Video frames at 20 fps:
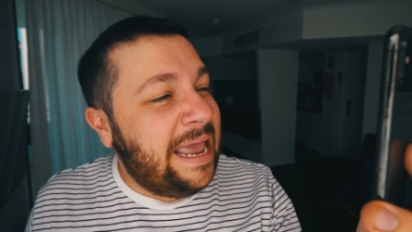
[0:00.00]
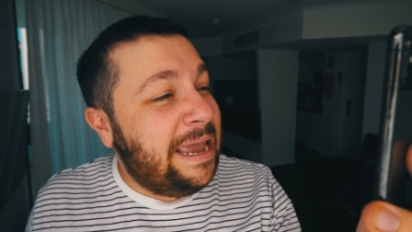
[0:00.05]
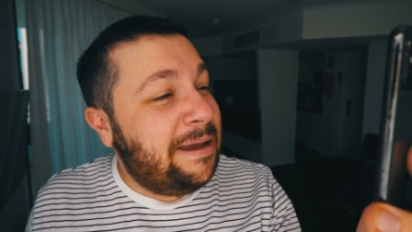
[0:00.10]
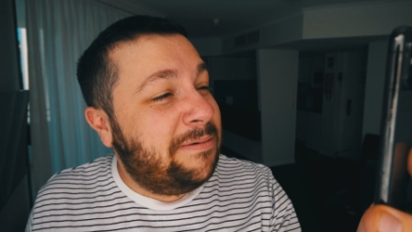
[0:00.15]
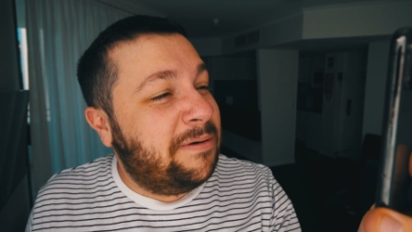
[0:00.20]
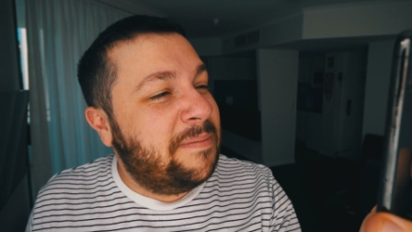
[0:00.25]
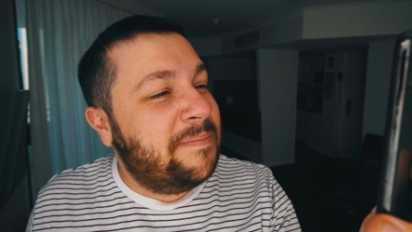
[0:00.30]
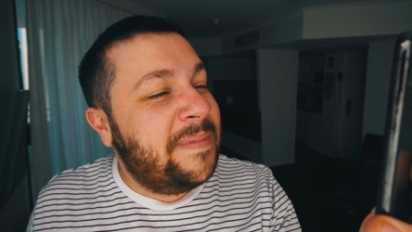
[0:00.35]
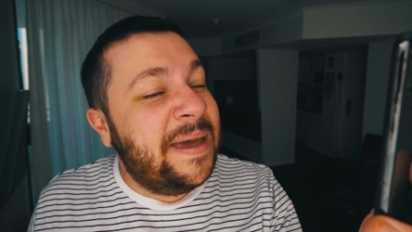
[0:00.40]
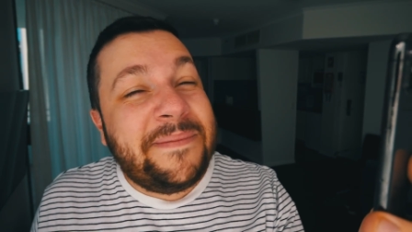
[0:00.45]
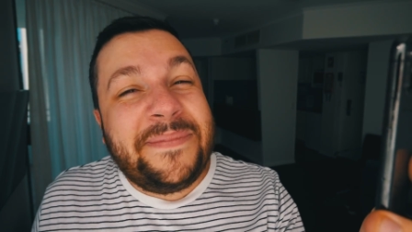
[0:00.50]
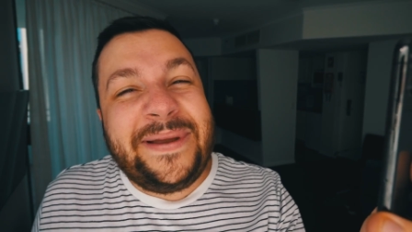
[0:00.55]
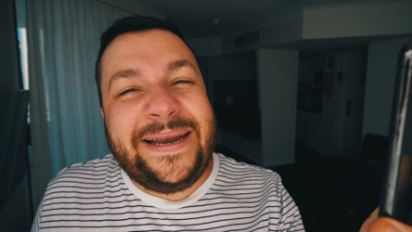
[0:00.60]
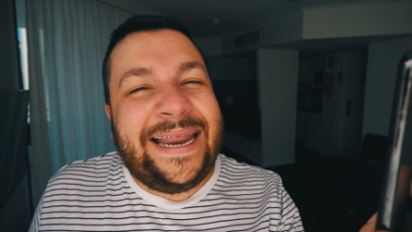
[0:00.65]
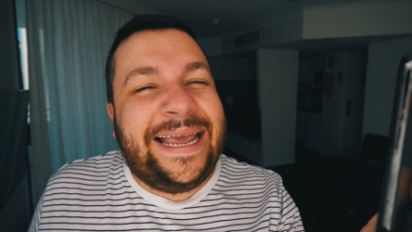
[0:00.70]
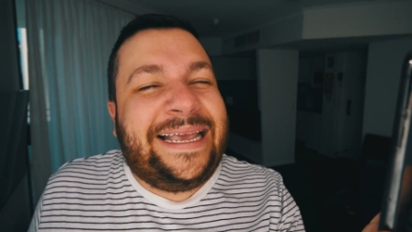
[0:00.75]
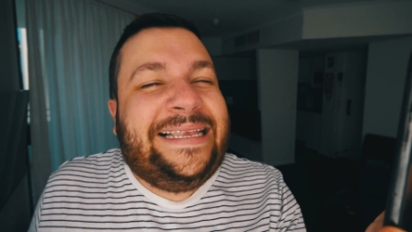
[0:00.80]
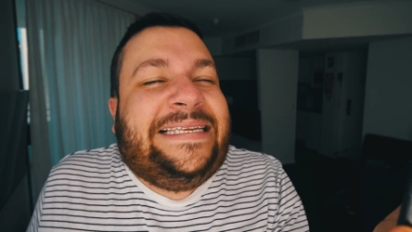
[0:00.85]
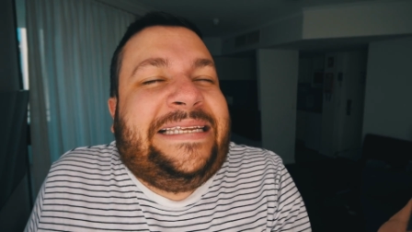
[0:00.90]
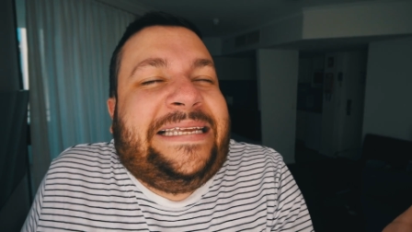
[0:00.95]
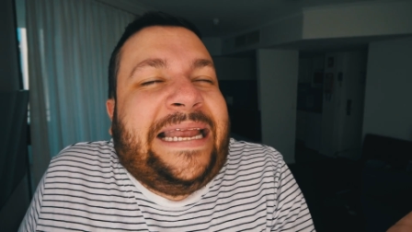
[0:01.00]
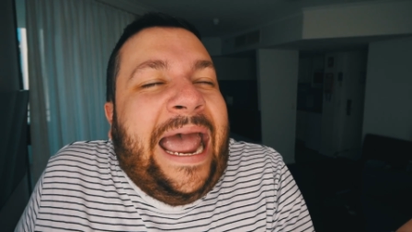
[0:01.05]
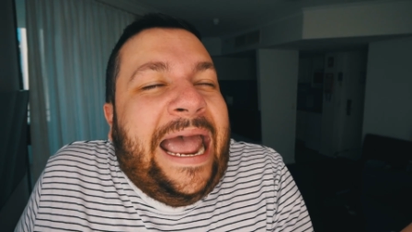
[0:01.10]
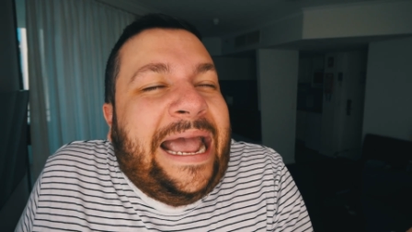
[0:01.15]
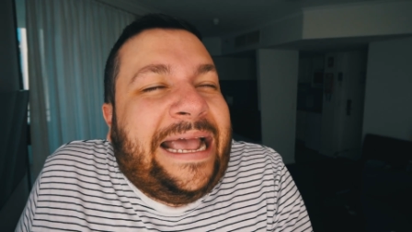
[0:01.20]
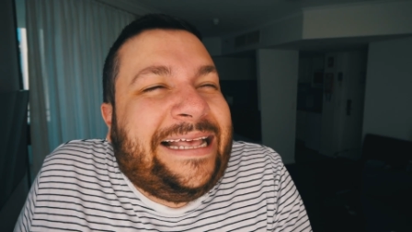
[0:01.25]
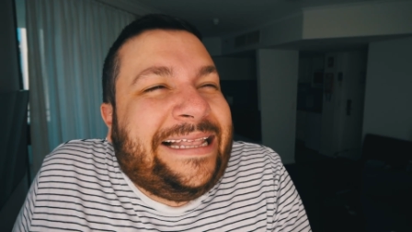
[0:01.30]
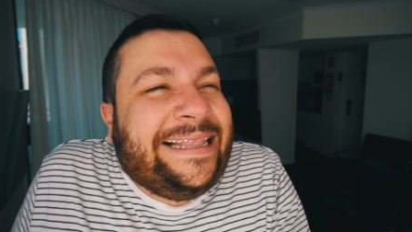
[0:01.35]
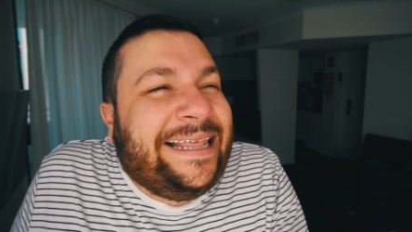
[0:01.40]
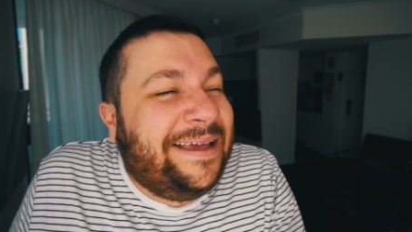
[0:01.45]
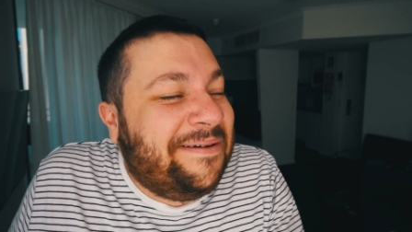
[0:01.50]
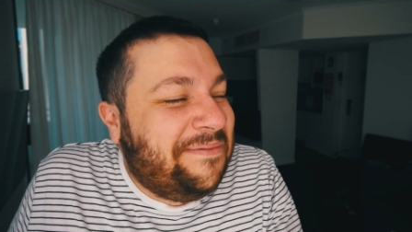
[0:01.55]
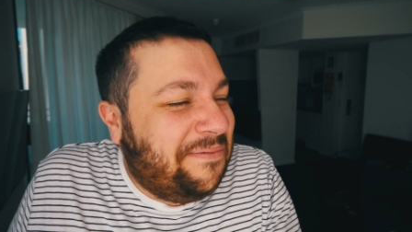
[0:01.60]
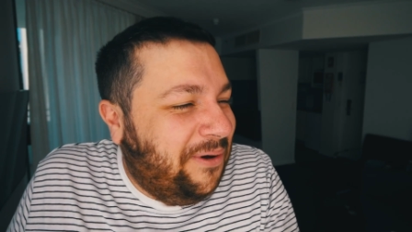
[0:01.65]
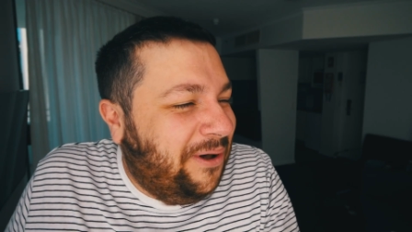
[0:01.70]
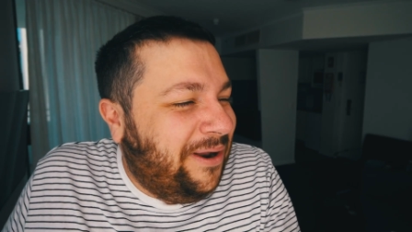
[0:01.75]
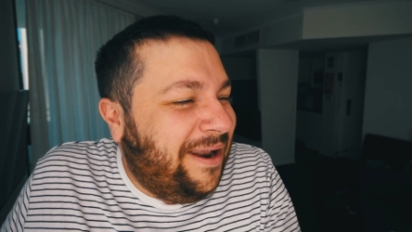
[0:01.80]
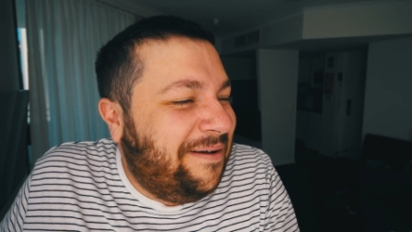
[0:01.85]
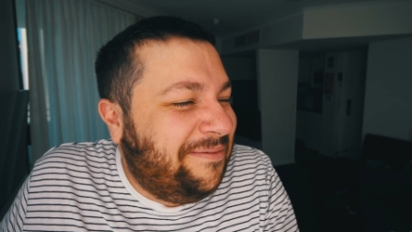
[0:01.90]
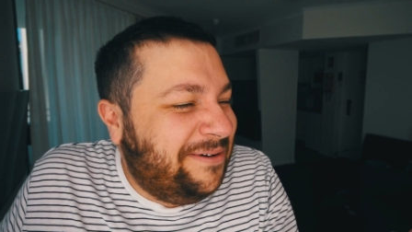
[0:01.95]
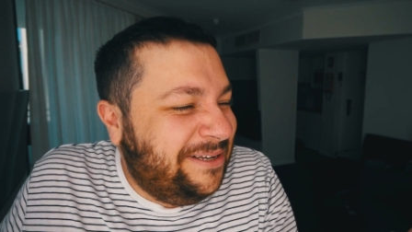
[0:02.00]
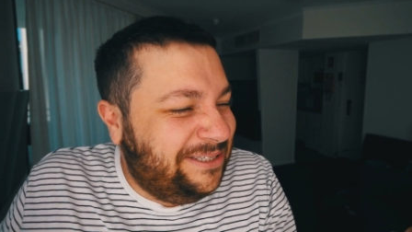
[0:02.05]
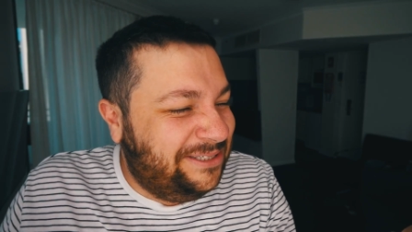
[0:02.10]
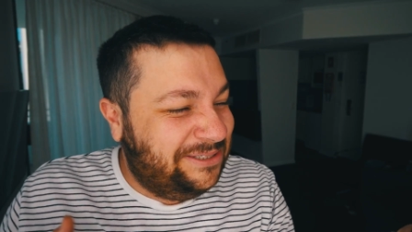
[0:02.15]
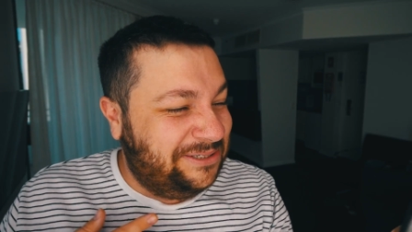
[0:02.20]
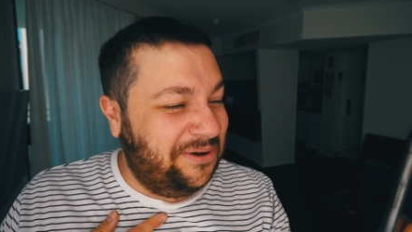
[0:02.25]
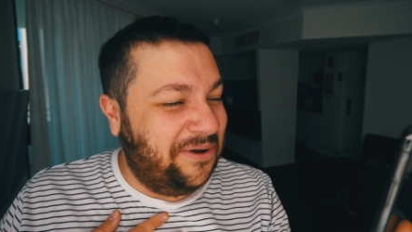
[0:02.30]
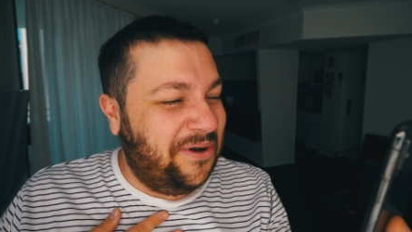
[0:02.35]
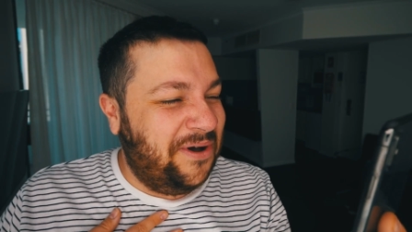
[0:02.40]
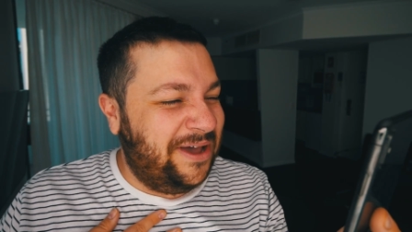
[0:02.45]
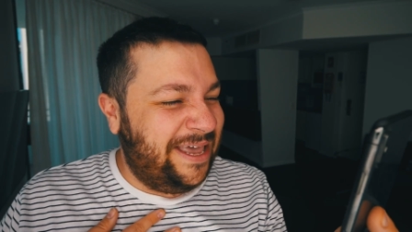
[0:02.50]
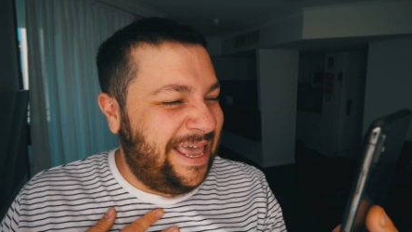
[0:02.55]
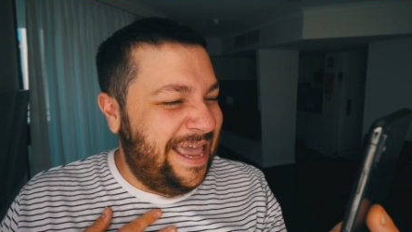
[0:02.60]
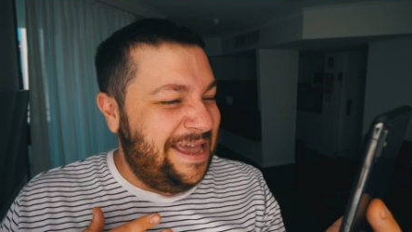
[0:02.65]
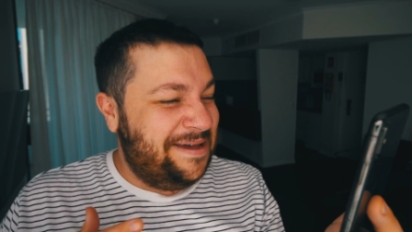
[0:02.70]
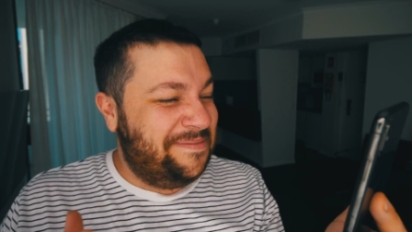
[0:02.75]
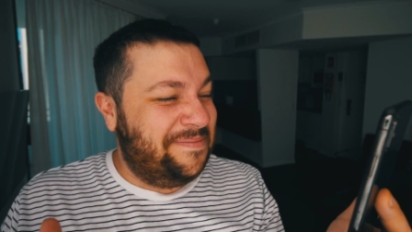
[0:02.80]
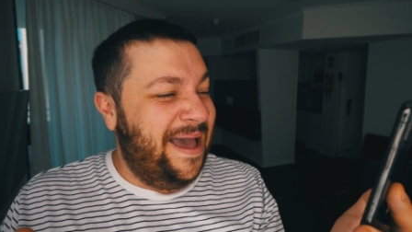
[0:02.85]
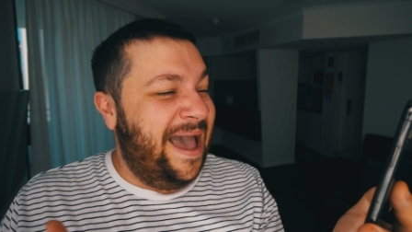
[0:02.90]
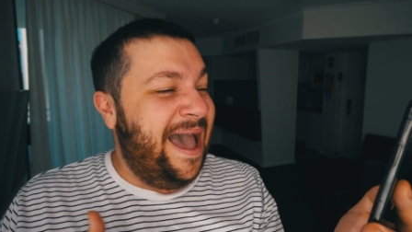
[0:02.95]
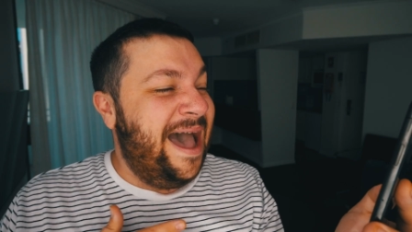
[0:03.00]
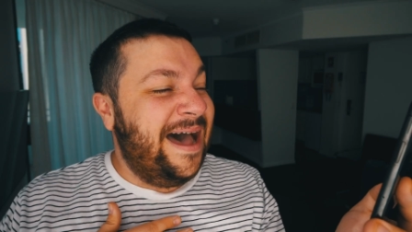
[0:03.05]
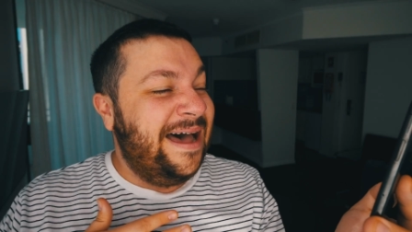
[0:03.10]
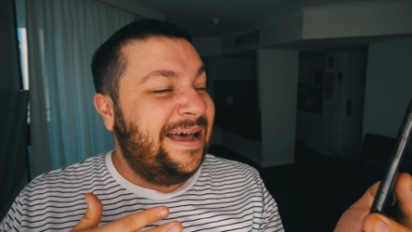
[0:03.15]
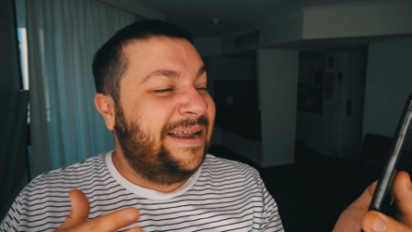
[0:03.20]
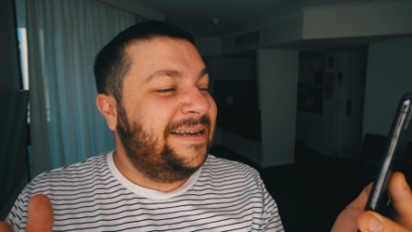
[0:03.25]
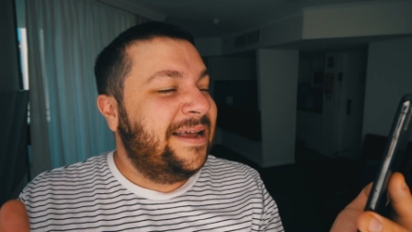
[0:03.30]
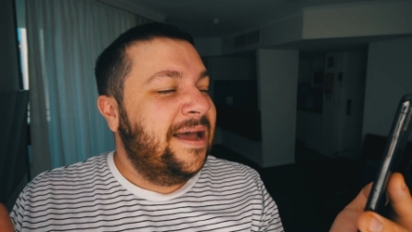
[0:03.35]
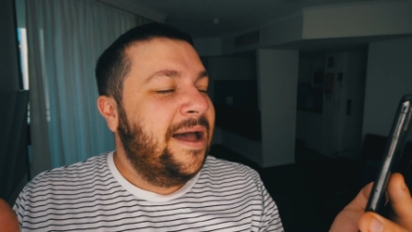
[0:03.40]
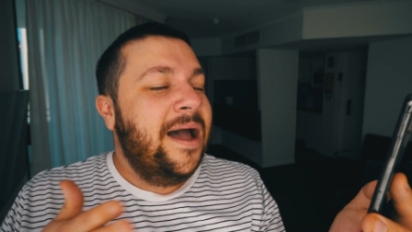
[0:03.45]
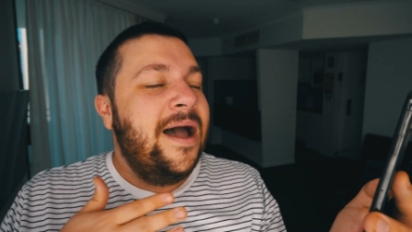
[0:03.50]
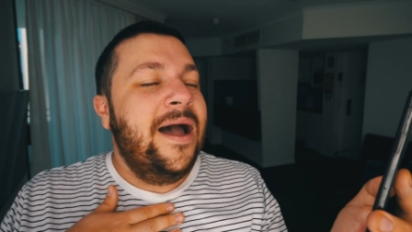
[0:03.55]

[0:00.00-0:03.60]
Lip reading: He remembered exactly what I was talking about.